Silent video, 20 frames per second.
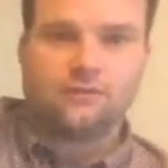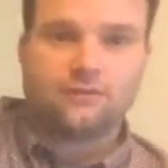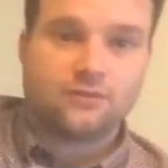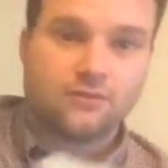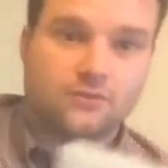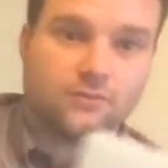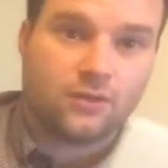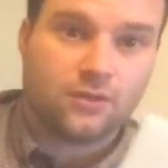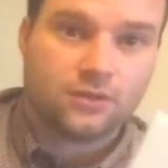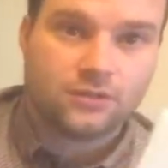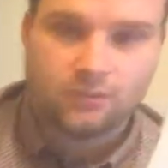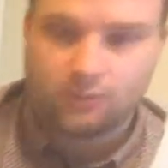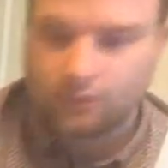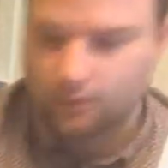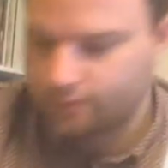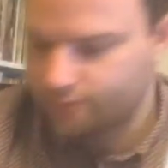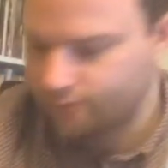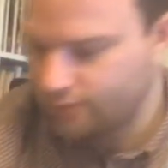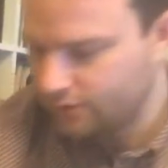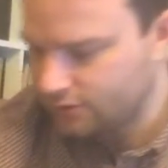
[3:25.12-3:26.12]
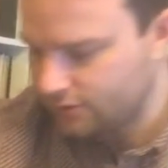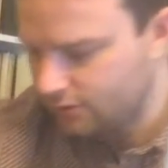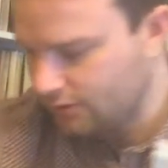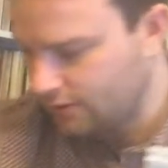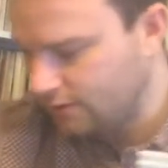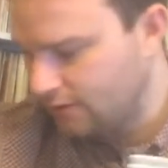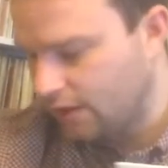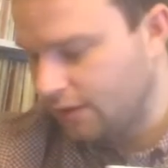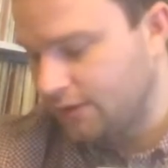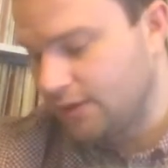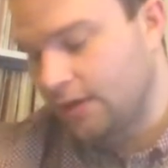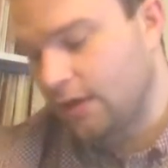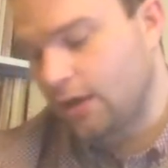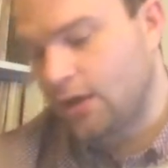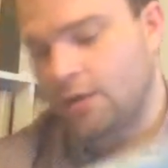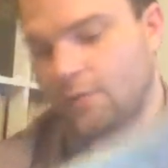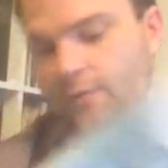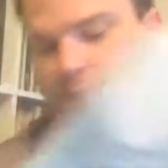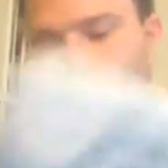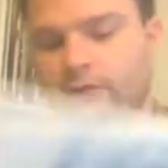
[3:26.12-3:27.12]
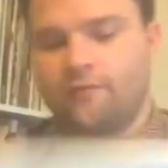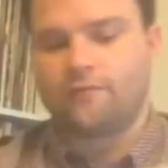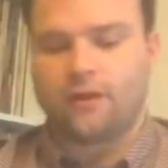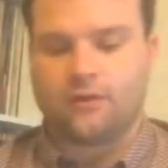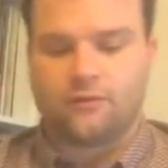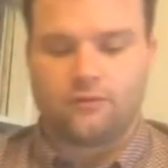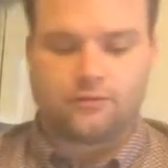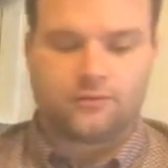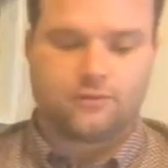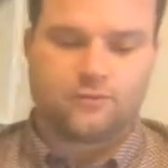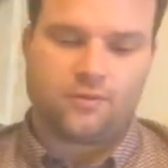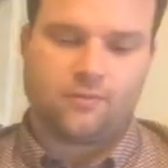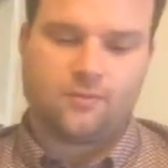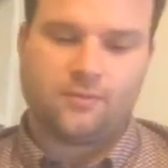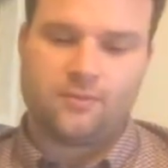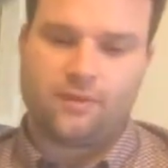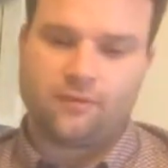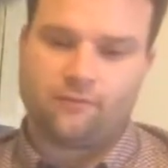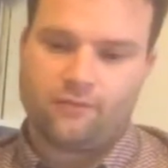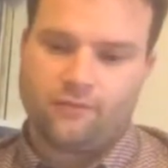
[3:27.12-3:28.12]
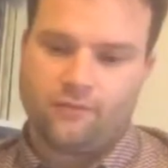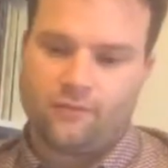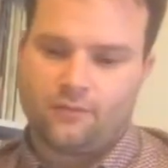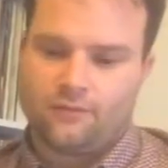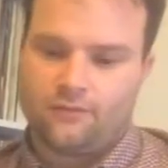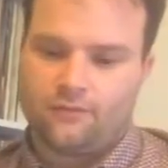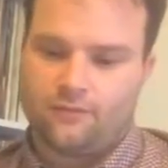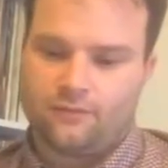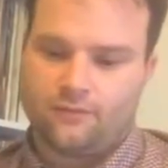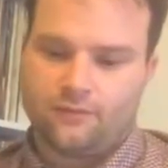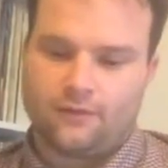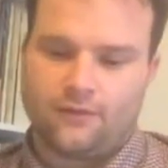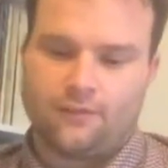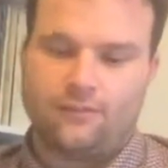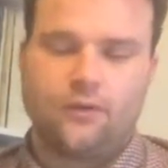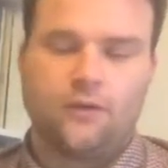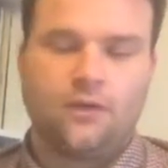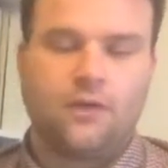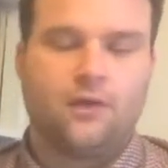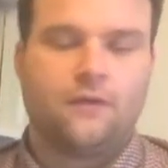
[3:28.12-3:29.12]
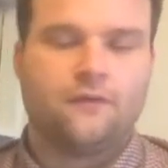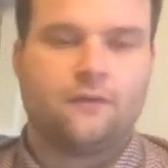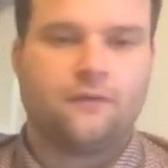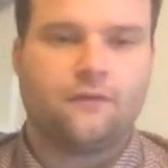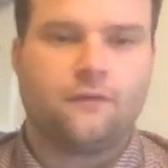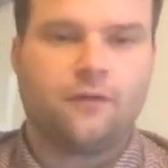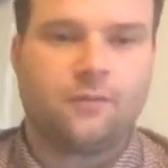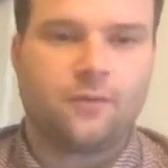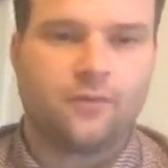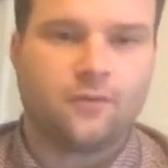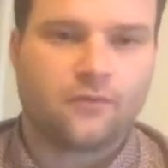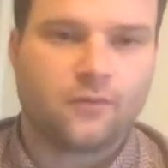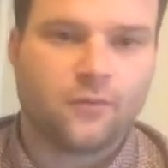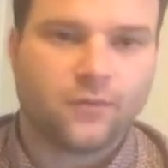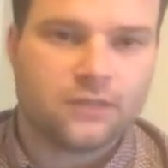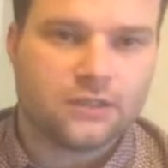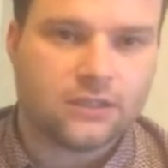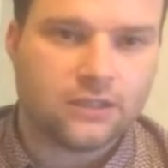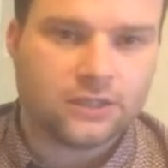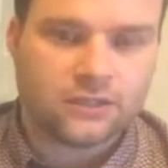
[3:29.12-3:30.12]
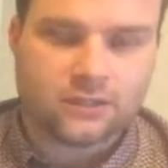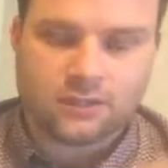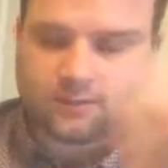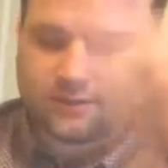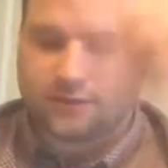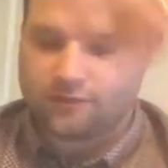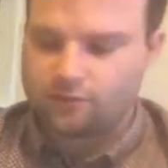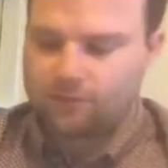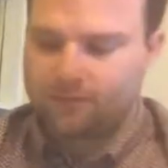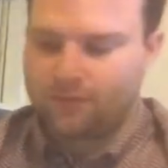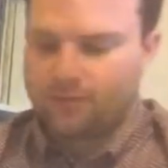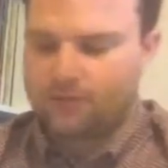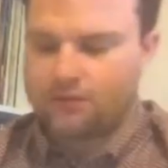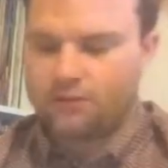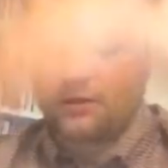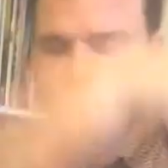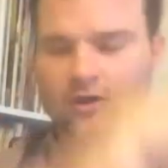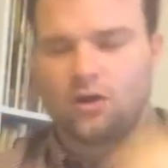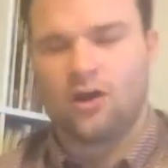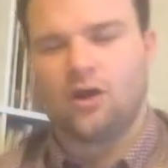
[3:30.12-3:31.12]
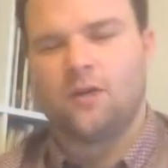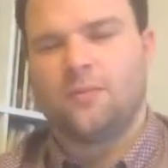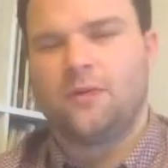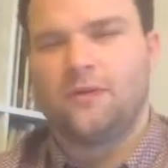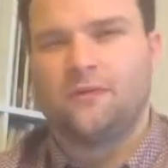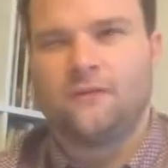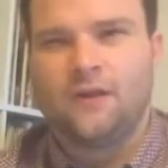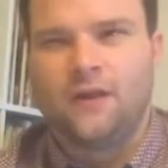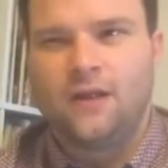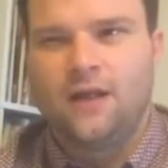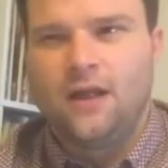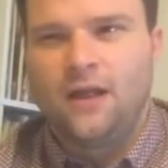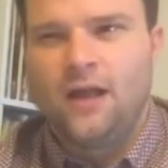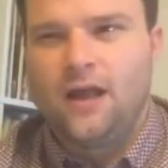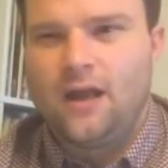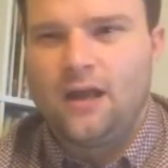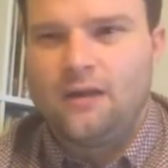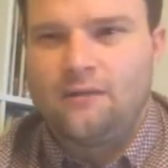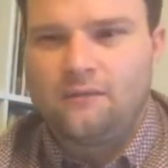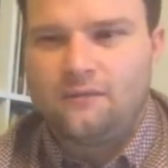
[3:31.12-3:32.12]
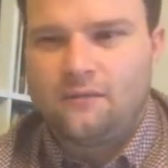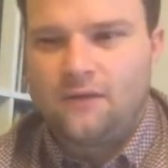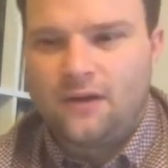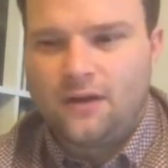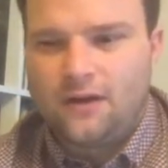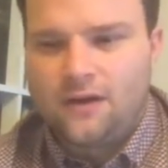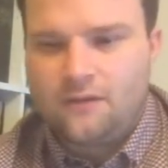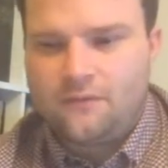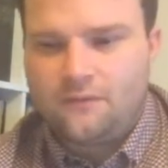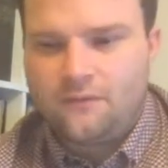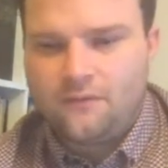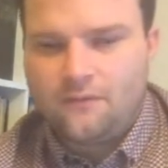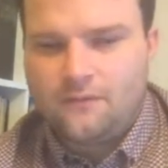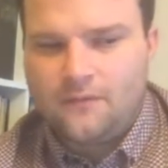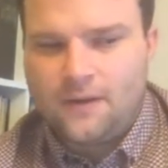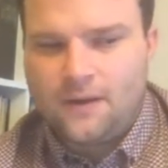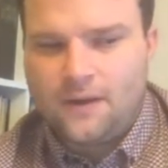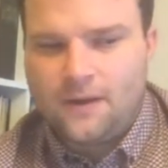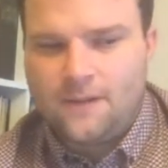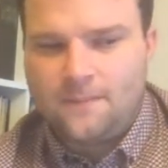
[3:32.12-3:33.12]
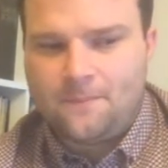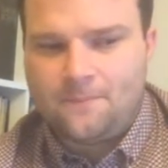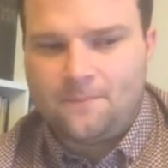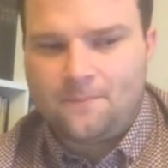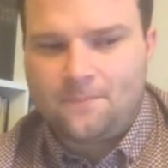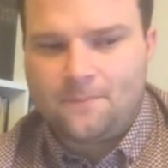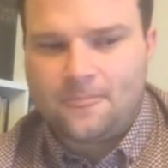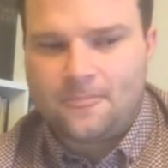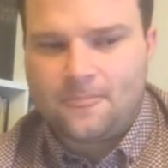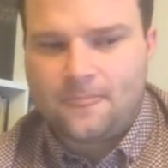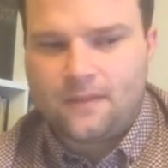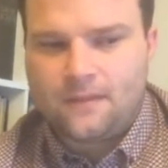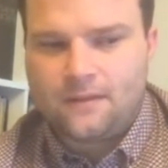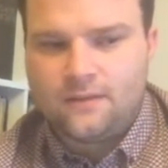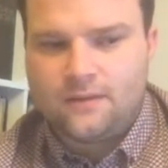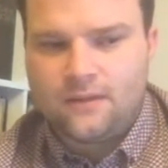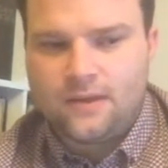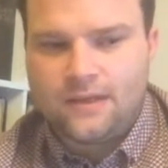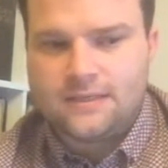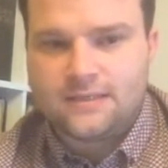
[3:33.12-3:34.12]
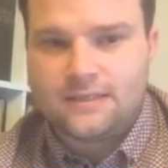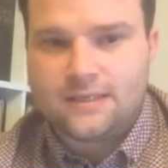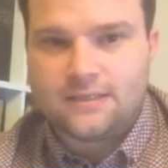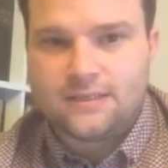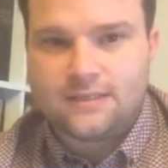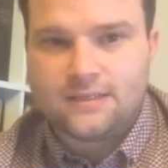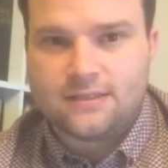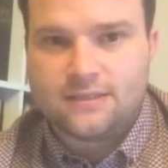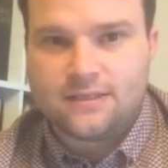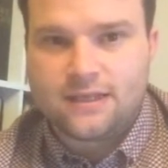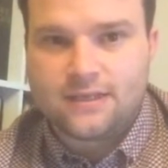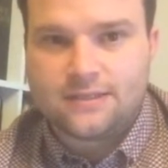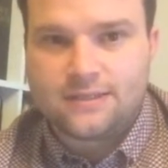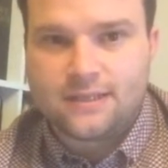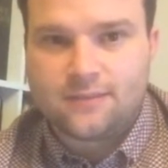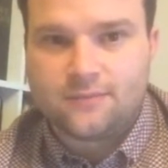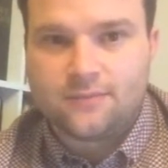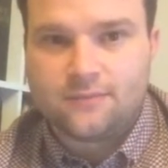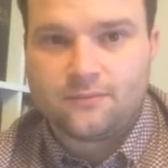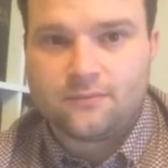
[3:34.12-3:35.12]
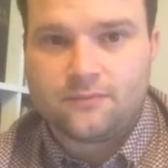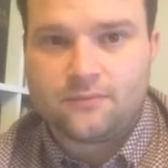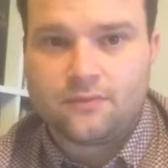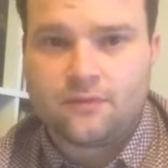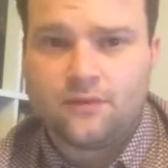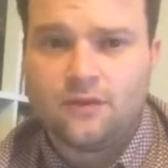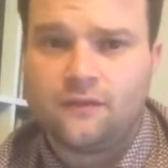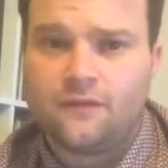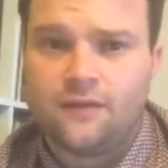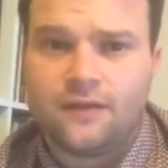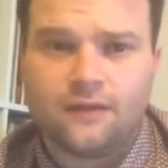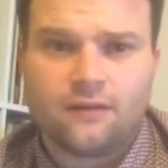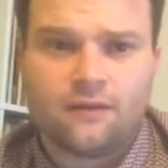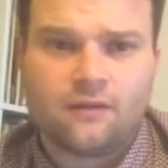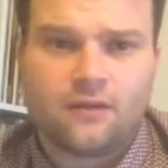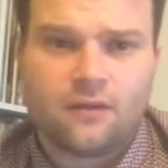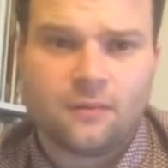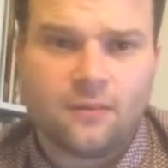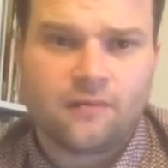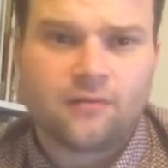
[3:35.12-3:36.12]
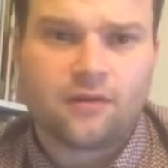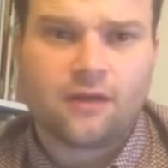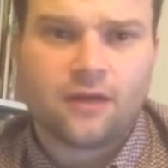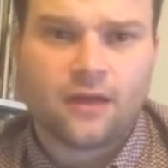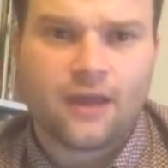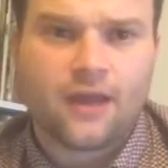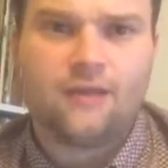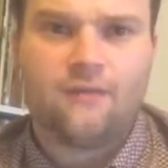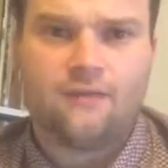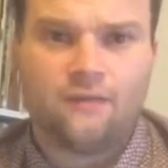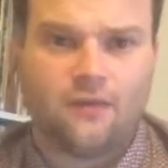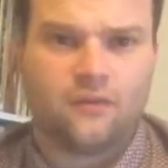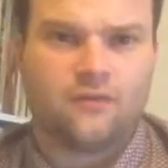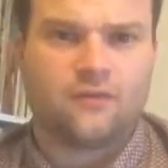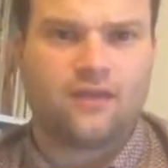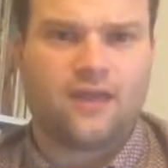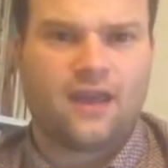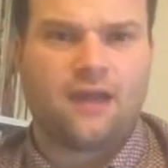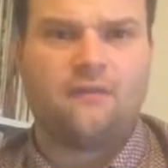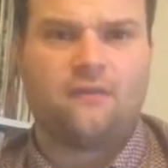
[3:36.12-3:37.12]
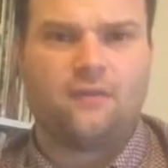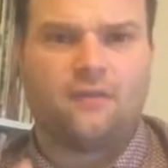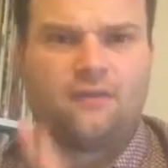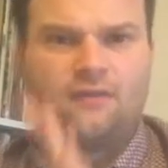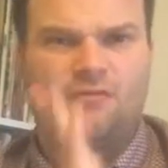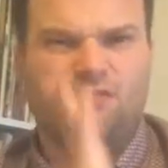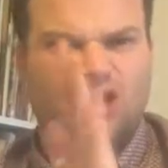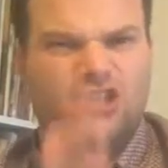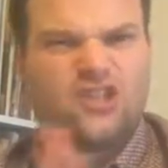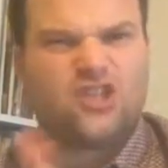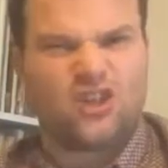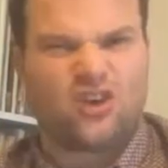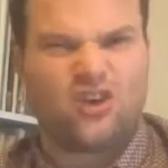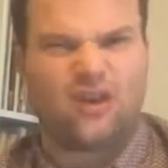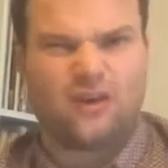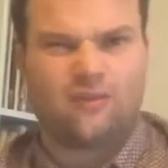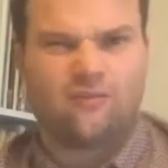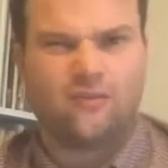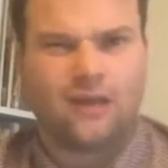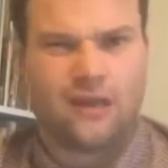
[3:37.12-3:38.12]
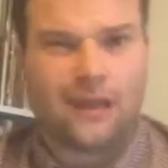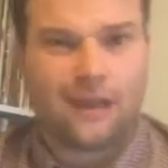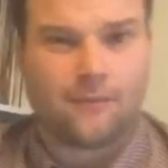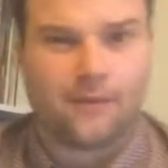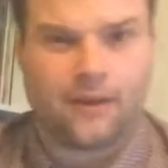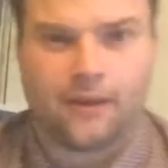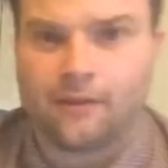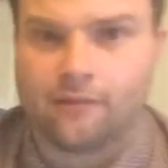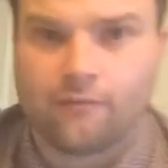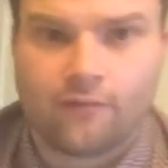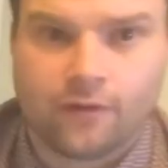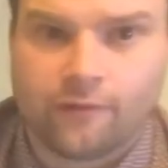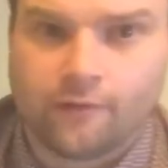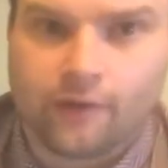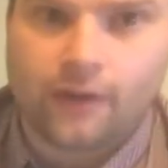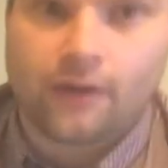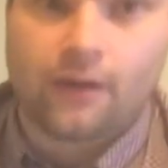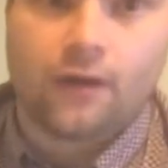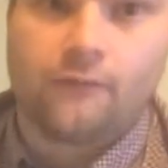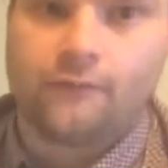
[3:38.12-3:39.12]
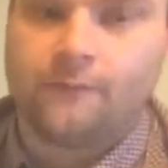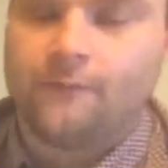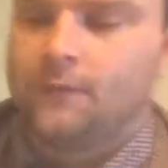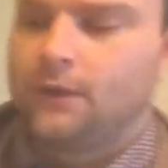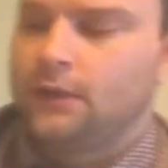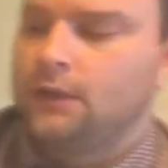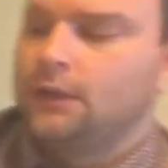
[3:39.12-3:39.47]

which is why it's still got the price on it. I did get a couple of other records as well. Maybe I'll review those another time. If you follow me on Twitter, you can see a picture I posted. I got a couple of Verve 1960s jazz albums. Lovely American gatefolds. The gatefolds are really shiny, really laminated. They're really great. I love them.